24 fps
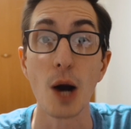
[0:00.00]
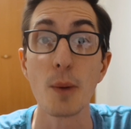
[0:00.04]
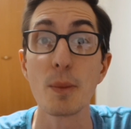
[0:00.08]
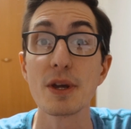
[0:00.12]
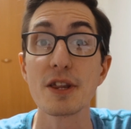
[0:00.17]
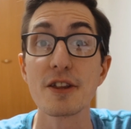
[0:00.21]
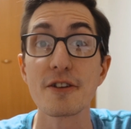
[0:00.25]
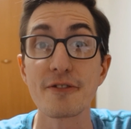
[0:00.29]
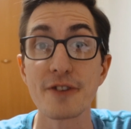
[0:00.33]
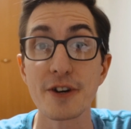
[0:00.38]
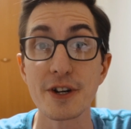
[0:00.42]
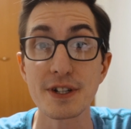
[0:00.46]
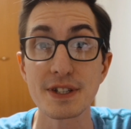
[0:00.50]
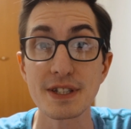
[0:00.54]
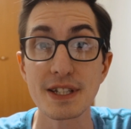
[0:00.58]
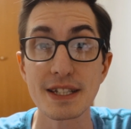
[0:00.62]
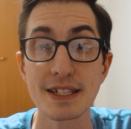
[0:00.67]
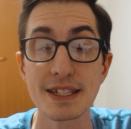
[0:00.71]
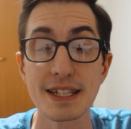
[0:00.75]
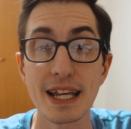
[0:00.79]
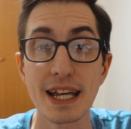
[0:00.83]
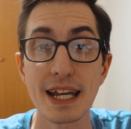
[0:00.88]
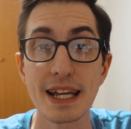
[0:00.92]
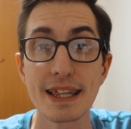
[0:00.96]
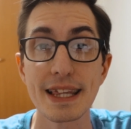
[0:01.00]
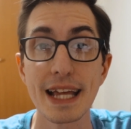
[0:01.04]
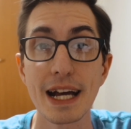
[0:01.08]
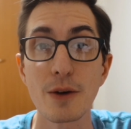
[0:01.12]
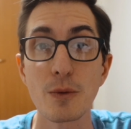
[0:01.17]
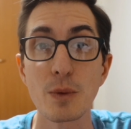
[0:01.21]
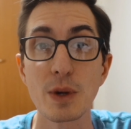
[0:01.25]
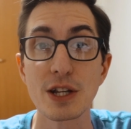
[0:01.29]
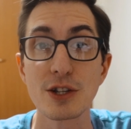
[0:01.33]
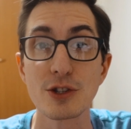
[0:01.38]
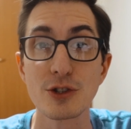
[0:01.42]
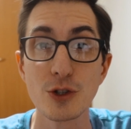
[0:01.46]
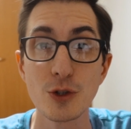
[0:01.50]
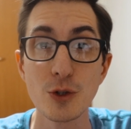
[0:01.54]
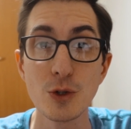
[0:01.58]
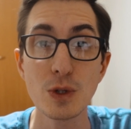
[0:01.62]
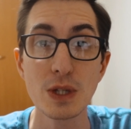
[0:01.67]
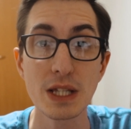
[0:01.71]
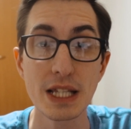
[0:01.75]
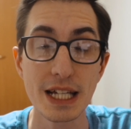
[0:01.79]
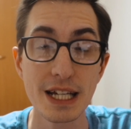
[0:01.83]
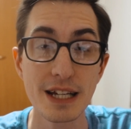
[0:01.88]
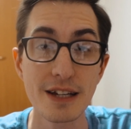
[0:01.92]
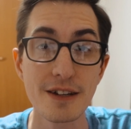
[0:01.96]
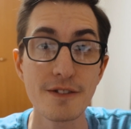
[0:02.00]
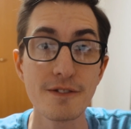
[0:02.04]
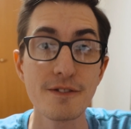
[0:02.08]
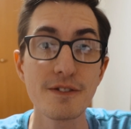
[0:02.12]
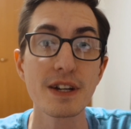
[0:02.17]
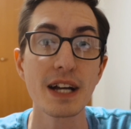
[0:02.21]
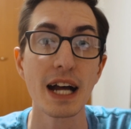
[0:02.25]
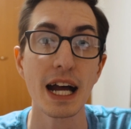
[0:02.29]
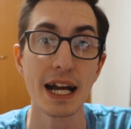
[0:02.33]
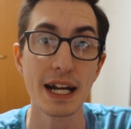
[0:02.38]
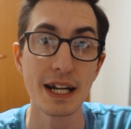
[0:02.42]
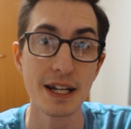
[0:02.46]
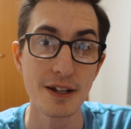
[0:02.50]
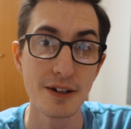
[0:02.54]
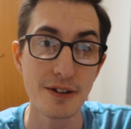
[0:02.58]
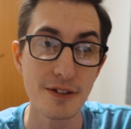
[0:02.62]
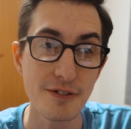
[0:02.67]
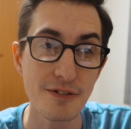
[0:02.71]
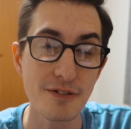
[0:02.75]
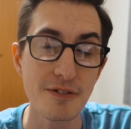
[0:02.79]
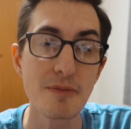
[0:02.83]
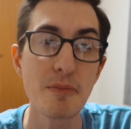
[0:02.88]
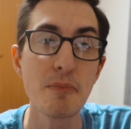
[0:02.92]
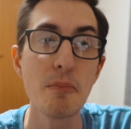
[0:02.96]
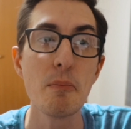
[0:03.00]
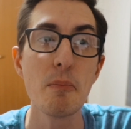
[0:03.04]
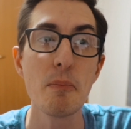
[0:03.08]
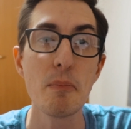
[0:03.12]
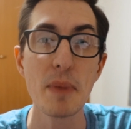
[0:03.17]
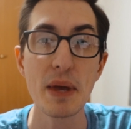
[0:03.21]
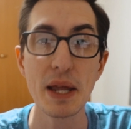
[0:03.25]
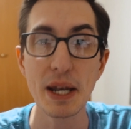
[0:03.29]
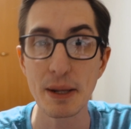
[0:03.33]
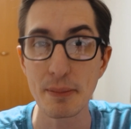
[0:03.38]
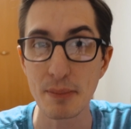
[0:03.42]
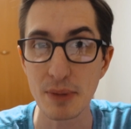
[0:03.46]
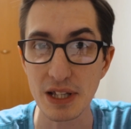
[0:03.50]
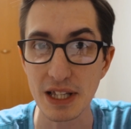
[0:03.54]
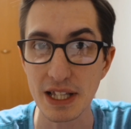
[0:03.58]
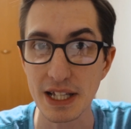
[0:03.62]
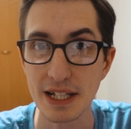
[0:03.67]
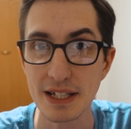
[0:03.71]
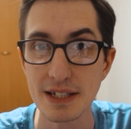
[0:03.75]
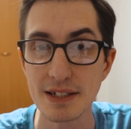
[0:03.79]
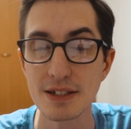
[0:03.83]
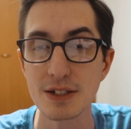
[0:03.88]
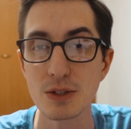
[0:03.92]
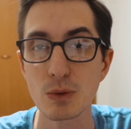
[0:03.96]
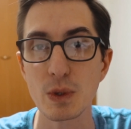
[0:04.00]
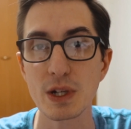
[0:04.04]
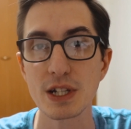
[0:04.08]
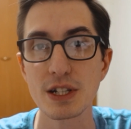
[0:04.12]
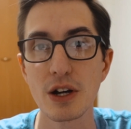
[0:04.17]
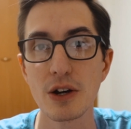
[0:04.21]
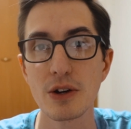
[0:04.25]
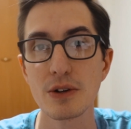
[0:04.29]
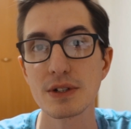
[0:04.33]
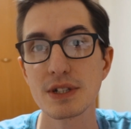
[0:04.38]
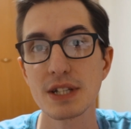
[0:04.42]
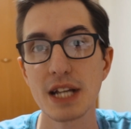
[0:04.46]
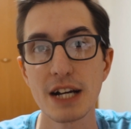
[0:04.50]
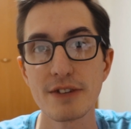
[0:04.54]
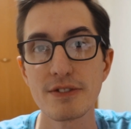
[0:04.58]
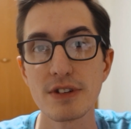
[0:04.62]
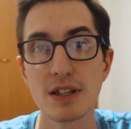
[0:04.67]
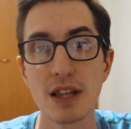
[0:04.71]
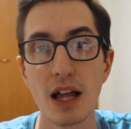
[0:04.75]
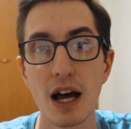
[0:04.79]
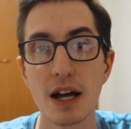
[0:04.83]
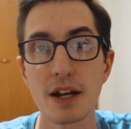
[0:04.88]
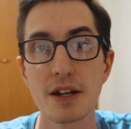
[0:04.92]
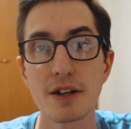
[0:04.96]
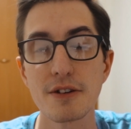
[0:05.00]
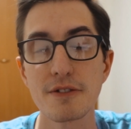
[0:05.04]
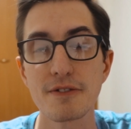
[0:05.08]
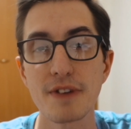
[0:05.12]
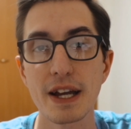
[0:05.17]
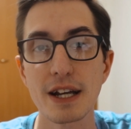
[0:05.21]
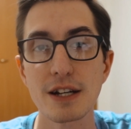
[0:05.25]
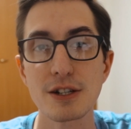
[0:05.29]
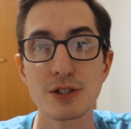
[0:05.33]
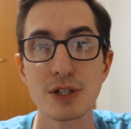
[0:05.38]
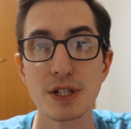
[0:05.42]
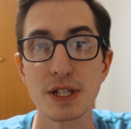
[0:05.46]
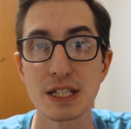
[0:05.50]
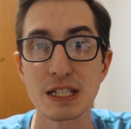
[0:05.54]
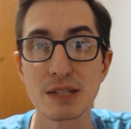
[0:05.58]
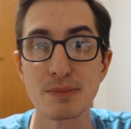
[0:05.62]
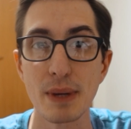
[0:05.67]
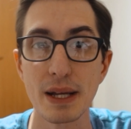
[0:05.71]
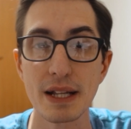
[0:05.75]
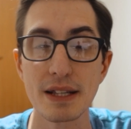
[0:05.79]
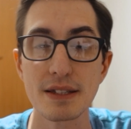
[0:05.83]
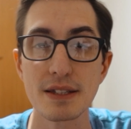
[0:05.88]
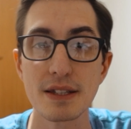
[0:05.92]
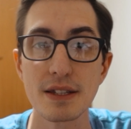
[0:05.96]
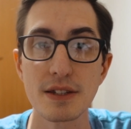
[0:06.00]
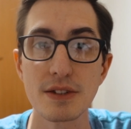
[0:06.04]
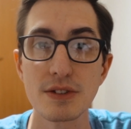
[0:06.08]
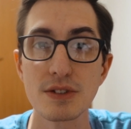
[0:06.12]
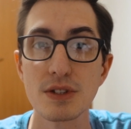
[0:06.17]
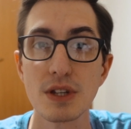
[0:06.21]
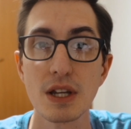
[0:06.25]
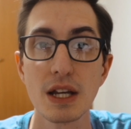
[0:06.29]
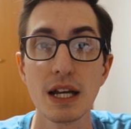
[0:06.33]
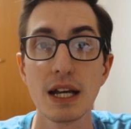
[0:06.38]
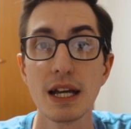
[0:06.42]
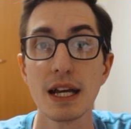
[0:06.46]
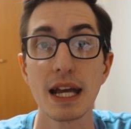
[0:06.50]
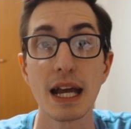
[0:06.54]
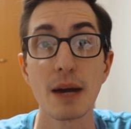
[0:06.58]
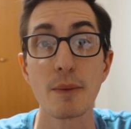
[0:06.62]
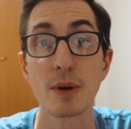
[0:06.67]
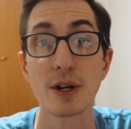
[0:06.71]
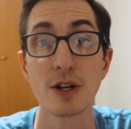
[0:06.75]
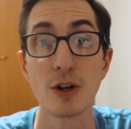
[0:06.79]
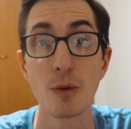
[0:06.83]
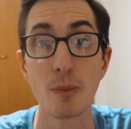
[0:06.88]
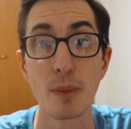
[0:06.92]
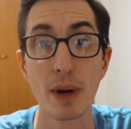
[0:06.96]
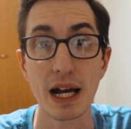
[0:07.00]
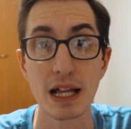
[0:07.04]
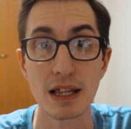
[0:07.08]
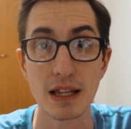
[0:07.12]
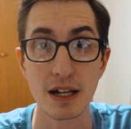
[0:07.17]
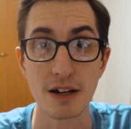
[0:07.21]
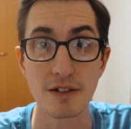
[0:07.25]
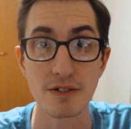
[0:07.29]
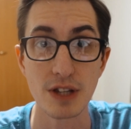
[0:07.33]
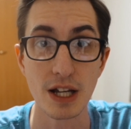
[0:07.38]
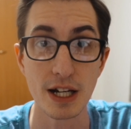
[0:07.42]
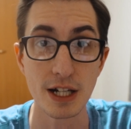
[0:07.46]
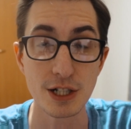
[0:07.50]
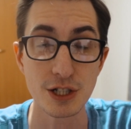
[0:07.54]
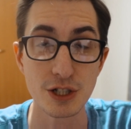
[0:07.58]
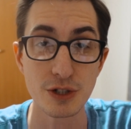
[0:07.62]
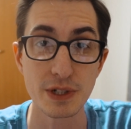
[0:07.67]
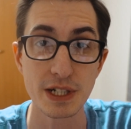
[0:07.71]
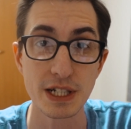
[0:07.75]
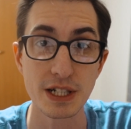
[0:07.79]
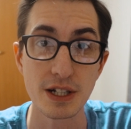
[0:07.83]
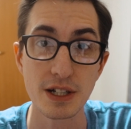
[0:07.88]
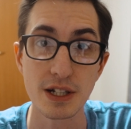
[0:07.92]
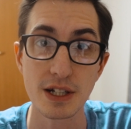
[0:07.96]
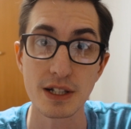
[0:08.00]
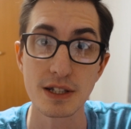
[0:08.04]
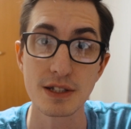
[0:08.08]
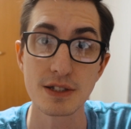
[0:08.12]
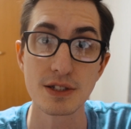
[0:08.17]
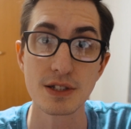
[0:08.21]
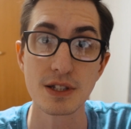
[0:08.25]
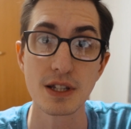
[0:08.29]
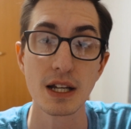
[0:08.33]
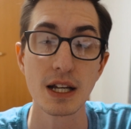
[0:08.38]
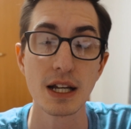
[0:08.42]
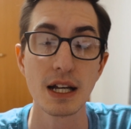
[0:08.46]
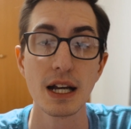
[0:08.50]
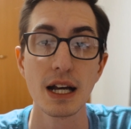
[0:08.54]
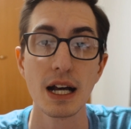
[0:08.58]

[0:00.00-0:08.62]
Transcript: I'll be the first to say that we do live kind of minimalist. We don't have a lot of extra expenses and we don't buy a lot of luxury goods.